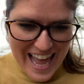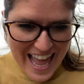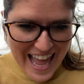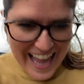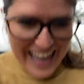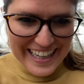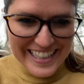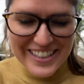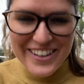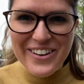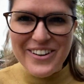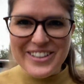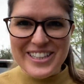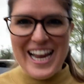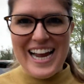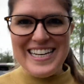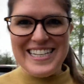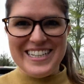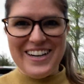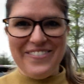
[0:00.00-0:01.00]
it all
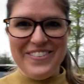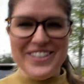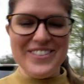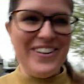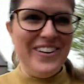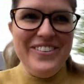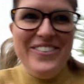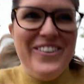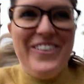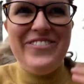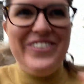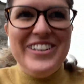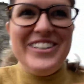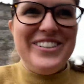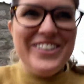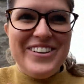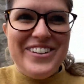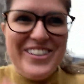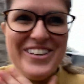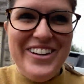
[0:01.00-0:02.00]
tidied up as well. Oh, it feels
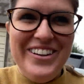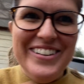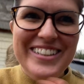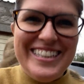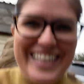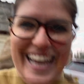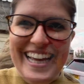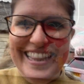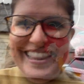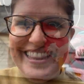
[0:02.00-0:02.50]
so good getting